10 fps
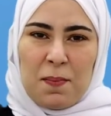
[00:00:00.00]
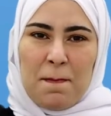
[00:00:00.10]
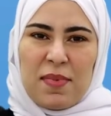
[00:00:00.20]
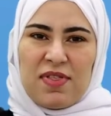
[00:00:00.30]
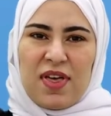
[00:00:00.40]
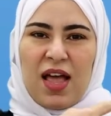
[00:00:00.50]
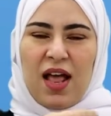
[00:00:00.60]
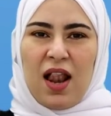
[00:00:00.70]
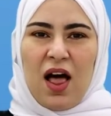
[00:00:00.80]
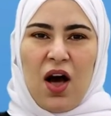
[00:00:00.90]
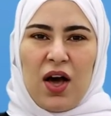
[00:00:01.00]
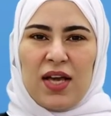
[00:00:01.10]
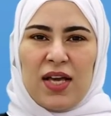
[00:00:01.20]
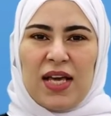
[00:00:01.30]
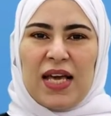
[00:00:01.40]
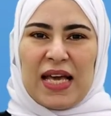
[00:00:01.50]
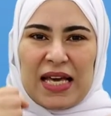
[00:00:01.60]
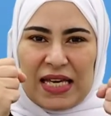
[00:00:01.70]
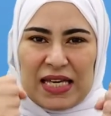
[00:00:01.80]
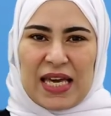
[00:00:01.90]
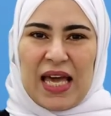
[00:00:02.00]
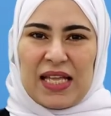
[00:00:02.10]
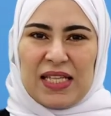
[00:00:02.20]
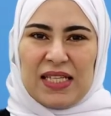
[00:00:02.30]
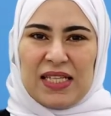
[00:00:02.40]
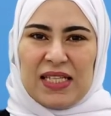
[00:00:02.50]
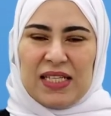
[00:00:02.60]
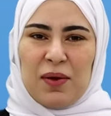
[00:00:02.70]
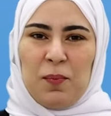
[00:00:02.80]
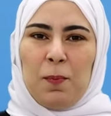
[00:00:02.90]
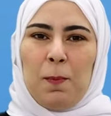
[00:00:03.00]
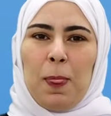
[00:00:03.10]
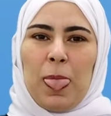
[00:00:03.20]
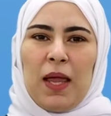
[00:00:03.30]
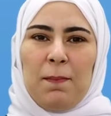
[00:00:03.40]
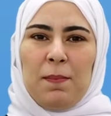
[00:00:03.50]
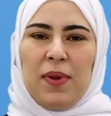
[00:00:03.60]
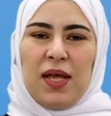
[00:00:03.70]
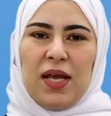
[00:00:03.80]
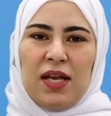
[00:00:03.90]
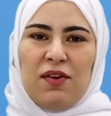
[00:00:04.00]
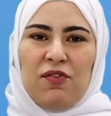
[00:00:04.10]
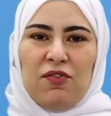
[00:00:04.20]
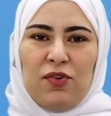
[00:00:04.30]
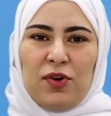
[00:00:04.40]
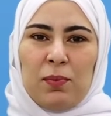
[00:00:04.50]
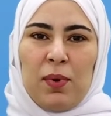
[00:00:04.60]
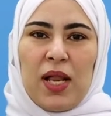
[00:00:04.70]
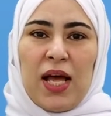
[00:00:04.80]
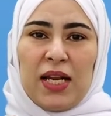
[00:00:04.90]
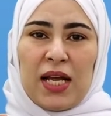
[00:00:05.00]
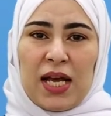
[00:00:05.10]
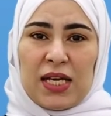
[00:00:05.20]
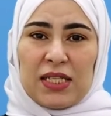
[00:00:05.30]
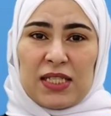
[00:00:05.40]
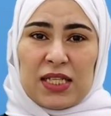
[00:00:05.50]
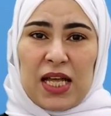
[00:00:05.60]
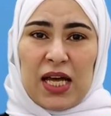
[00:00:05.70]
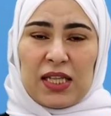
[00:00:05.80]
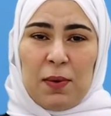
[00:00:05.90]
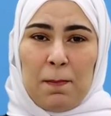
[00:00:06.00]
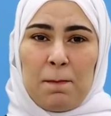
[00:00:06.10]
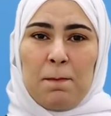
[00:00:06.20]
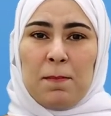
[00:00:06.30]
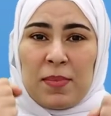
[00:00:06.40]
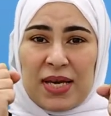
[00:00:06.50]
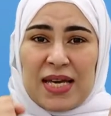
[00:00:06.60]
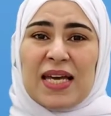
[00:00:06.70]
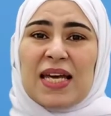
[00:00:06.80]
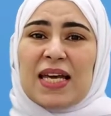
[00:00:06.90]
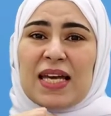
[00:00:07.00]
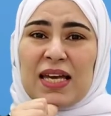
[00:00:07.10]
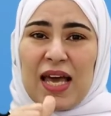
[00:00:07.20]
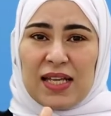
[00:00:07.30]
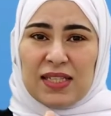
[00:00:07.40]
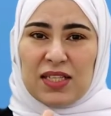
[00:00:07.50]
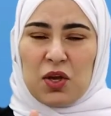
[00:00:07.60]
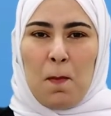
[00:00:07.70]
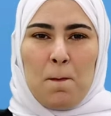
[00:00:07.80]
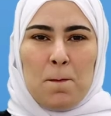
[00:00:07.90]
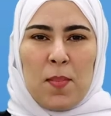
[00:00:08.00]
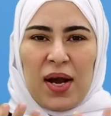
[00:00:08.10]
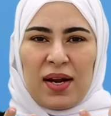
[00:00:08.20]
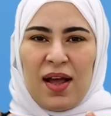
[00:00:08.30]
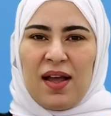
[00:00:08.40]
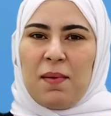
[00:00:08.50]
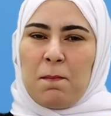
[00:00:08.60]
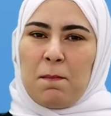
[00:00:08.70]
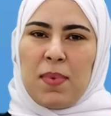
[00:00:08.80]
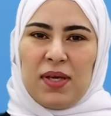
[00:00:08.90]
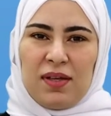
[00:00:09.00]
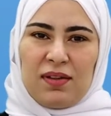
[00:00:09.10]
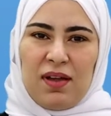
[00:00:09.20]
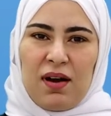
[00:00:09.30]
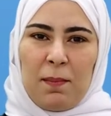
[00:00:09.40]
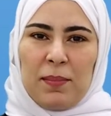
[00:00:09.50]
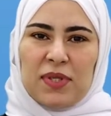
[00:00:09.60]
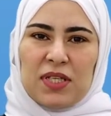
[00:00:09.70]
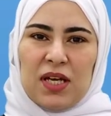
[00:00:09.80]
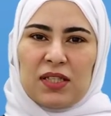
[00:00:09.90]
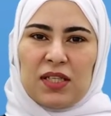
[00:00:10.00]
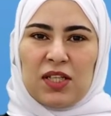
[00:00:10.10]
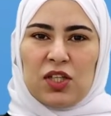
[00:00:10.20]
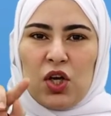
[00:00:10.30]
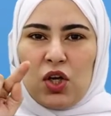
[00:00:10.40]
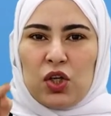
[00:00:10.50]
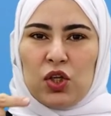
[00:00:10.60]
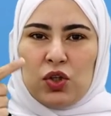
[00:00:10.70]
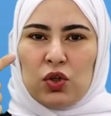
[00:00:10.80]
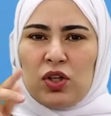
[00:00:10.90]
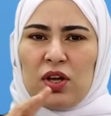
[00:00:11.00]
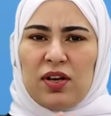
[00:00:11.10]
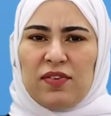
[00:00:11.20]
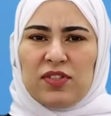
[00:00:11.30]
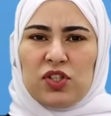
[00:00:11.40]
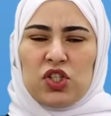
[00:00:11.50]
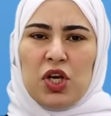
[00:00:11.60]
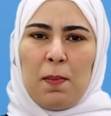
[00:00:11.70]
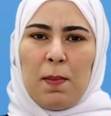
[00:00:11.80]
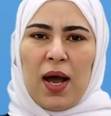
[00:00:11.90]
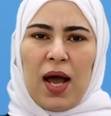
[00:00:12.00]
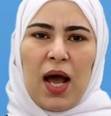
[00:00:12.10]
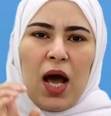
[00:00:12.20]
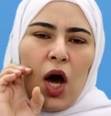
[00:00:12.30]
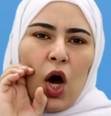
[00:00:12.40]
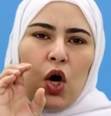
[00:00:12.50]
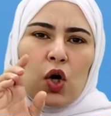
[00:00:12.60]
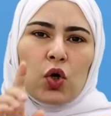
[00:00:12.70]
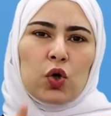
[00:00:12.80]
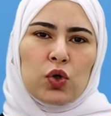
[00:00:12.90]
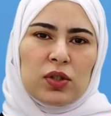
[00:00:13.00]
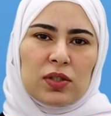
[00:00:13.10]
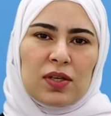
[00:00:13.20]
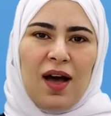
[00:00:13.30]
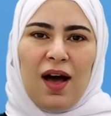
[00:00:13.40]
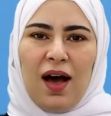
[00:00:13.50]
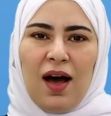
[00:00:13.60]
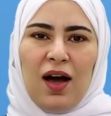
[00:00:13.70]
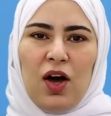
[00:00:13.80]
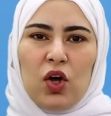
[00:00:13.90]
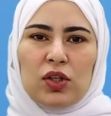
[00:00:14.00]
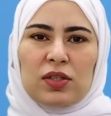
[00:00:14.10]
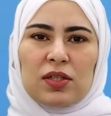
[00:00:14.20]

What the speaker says: If we used can't play football, and also here you are expressing the inability. And the same thing apply for could and couldn't. We use can for present, could